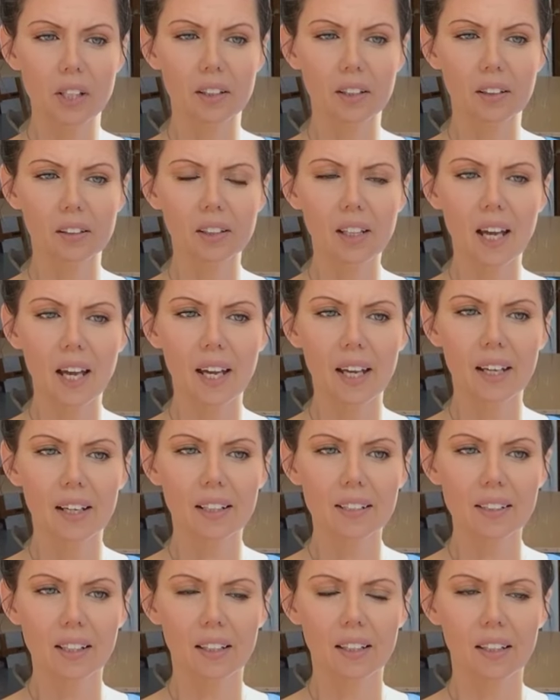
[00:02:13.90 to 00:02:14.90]
and the
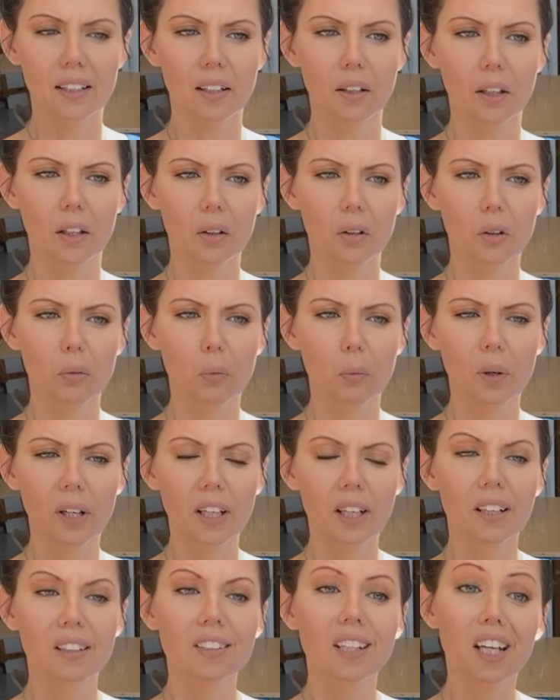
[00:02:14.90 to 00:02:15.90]
legs and the
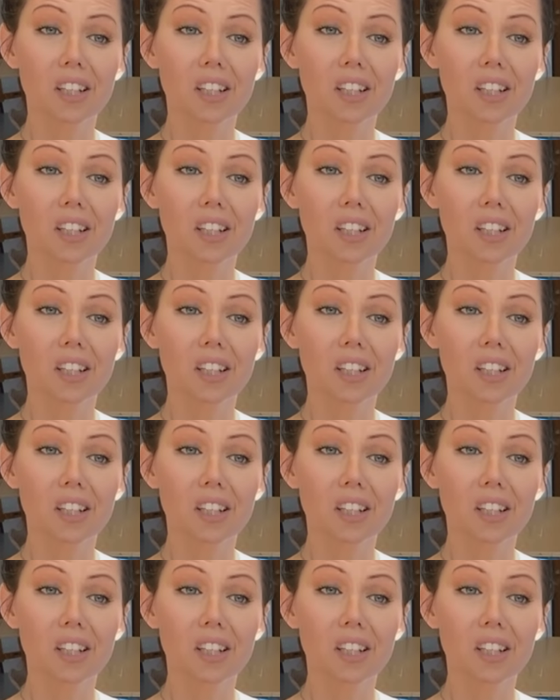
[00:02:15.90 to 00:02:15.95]
wings,